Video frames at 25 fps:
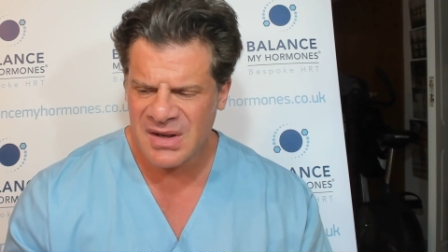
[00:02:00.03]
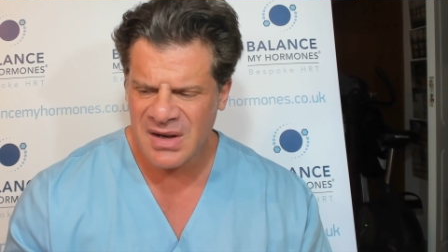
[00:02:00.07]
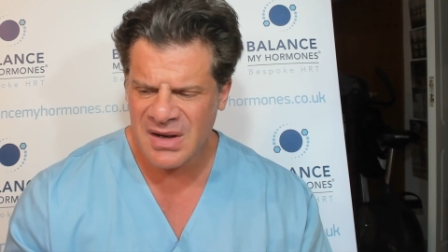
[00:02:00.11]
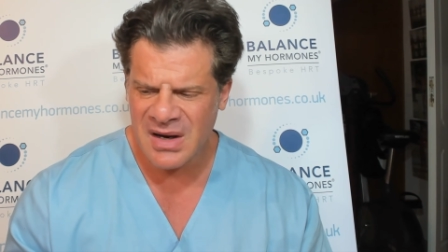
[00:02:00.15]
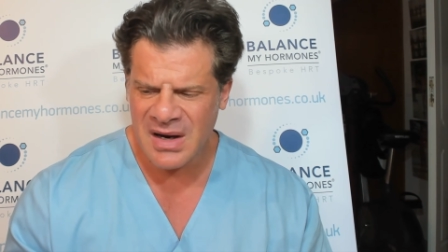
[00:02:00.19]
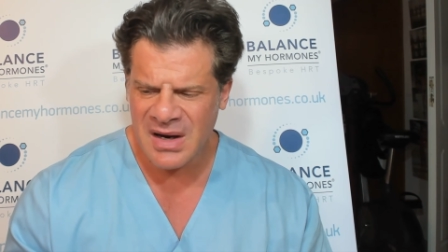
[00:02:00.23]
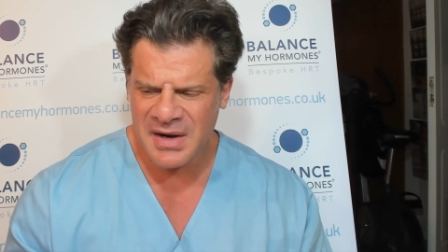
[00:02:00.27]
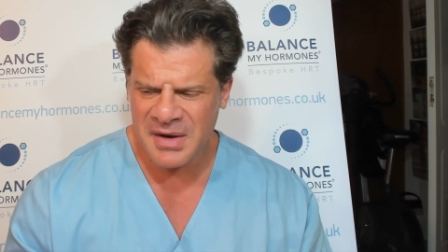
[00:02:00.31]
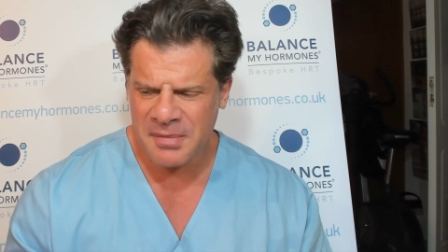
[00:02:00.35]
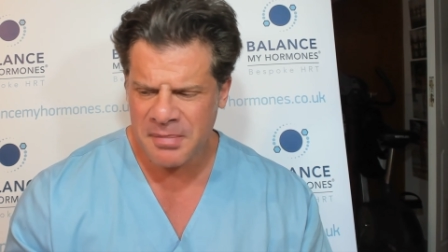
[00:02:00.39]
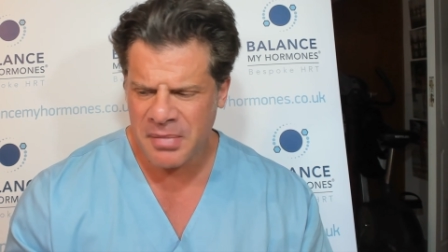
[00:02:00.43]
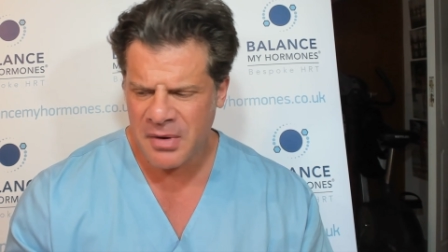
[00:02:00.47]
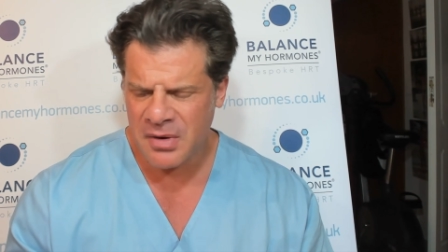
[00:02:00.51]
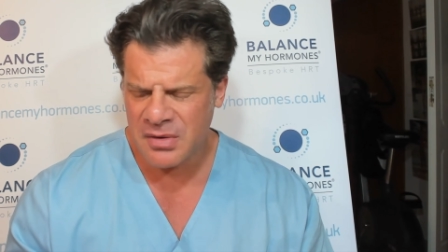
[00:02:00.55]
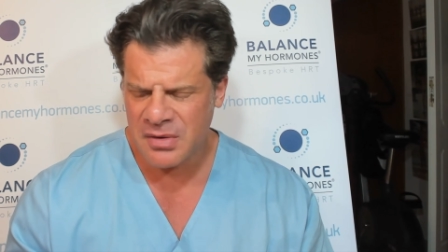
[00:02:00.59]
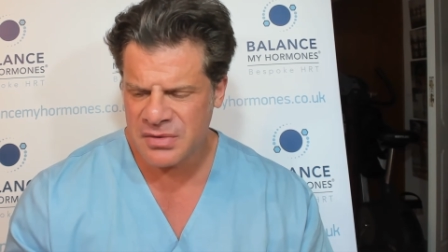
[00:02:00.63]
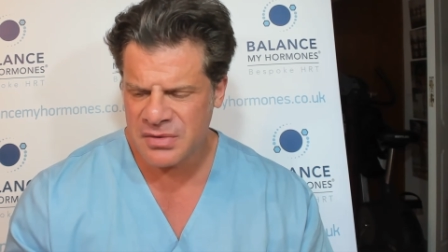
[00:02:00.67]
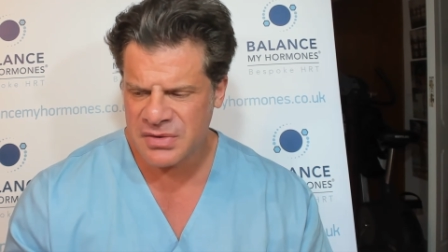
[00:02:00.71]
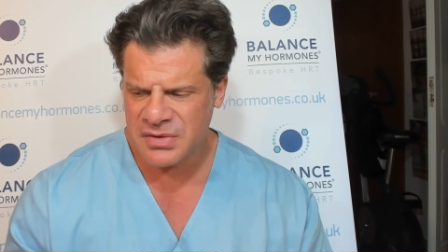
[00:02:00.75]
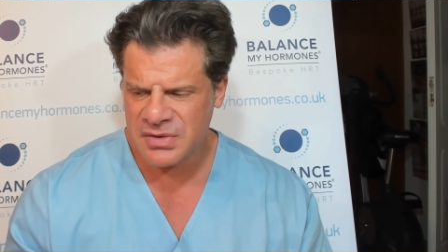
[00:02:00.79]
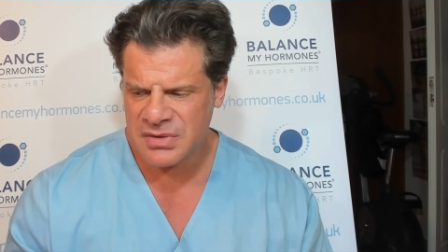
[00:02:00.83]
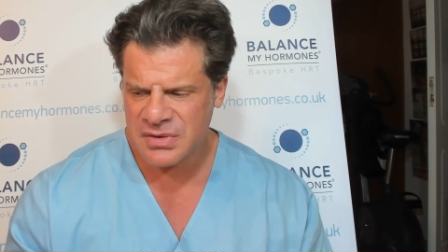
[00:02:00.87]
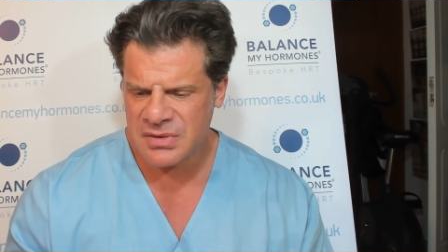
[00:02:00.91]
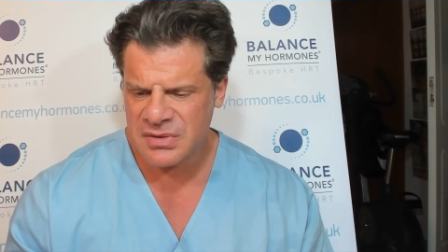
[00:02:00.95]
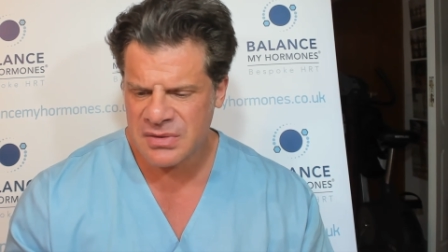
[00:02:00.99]

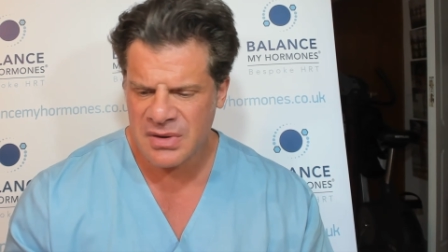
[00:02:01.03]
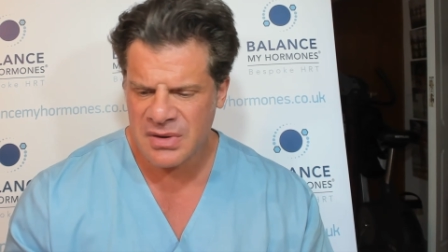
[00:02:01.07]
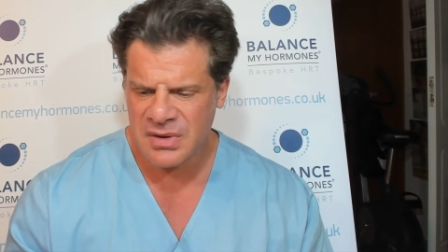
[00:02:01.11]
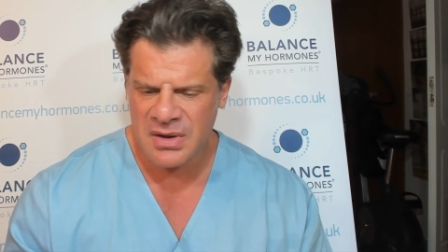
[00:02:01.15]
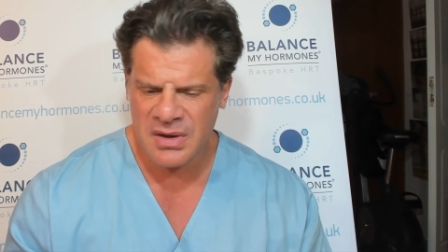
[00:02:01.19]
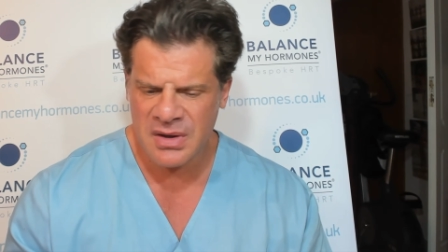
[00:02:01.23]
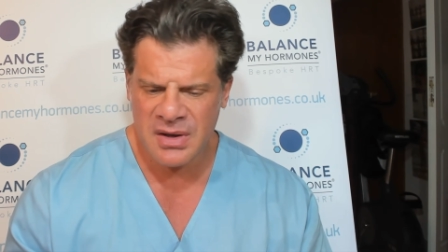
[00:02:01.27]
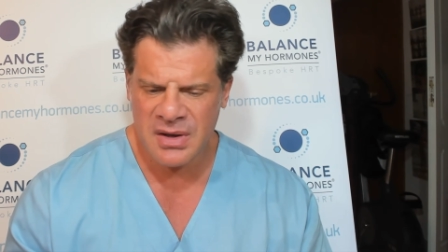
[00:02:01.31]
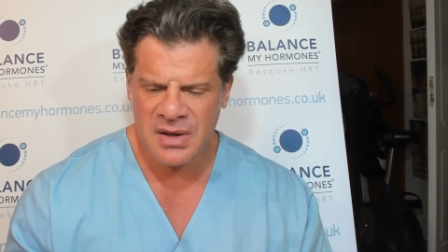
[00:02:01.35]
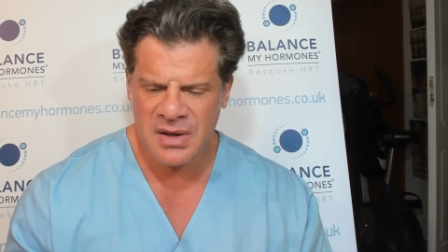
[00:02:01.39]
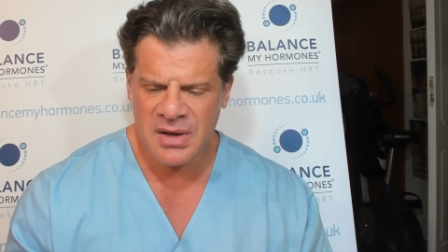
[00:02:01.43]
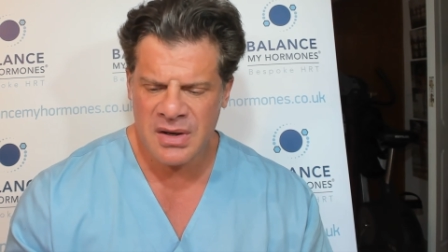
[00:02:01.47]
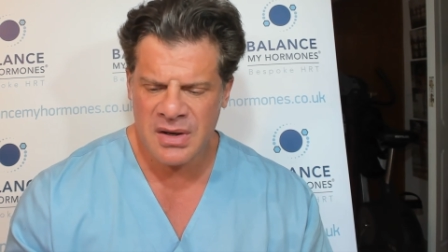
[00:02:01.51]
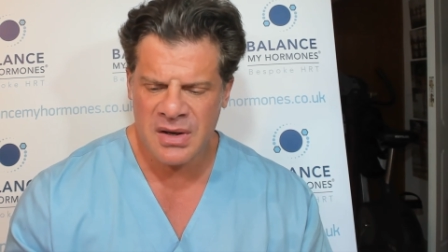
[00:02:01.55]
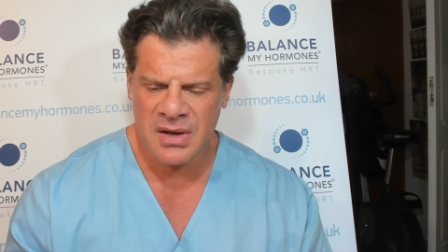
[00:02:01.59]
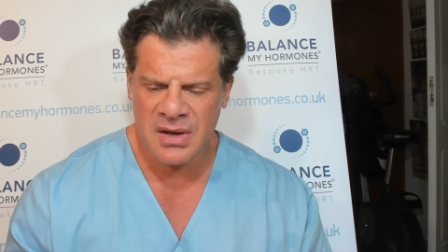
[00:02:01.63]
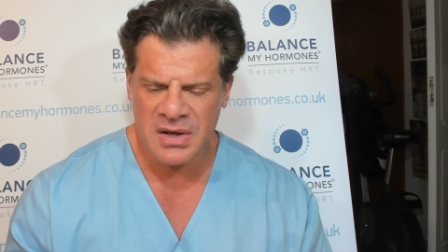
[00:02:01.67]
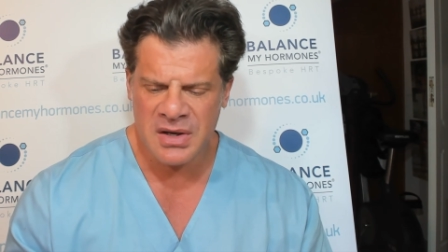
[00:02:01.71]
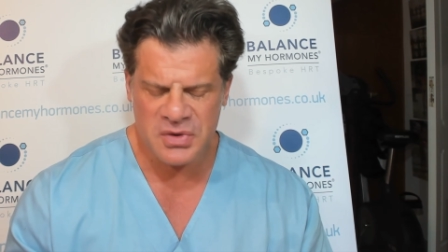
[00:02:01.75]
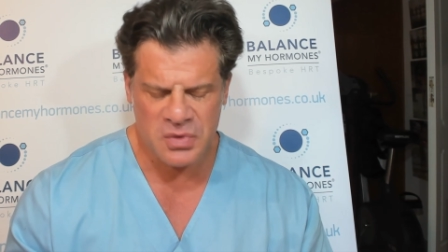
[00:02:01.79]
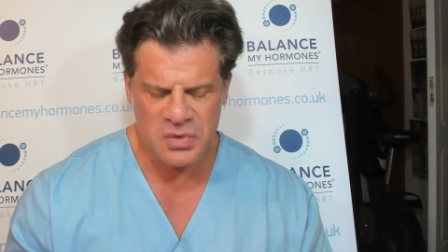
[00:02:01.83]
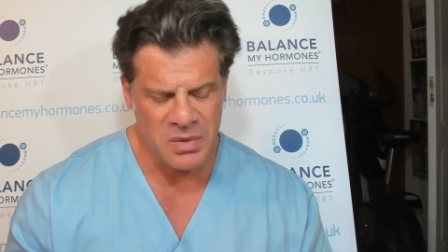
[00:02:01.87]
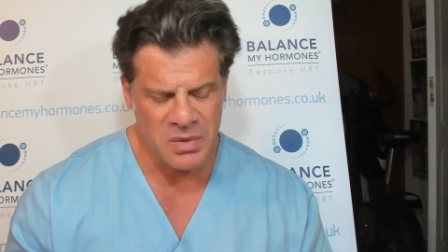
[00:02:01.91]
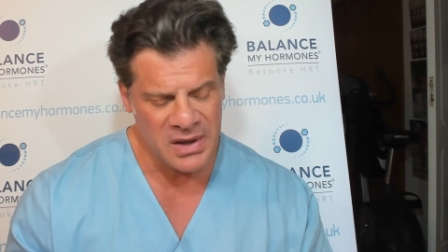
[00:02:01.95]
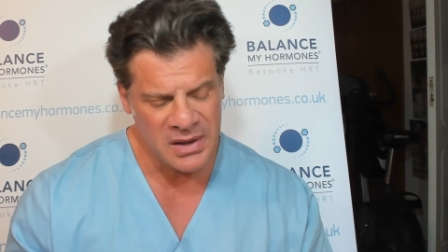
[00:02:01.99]
adipose uh,
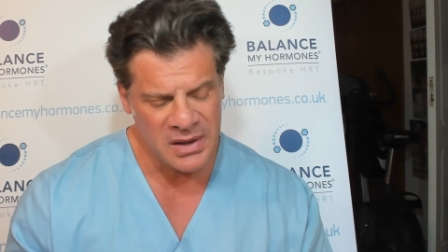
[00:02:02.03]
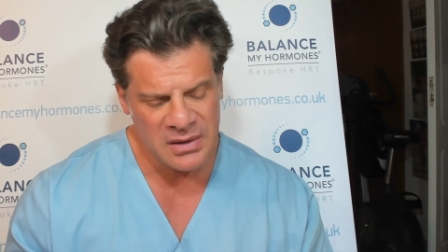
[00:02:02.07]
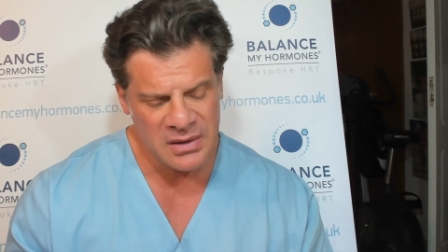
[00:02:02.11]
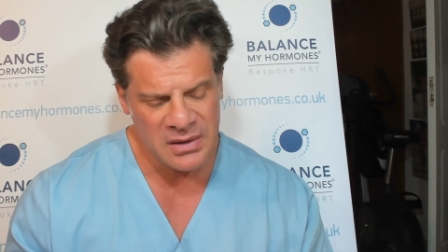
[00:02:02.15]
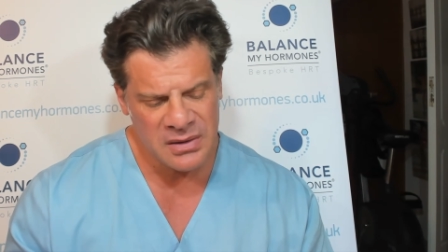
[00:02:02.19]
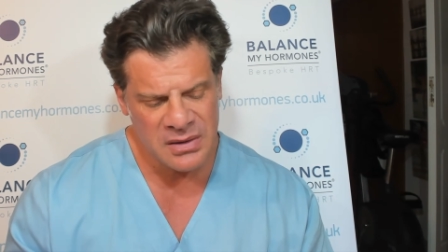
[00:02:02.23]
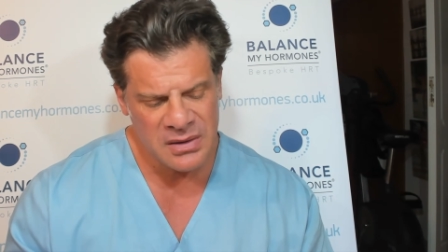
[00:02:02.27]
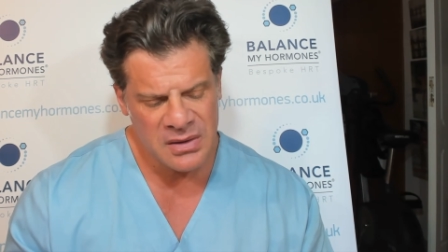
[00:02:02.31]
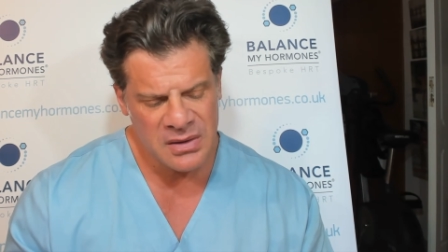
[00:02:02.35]
as well.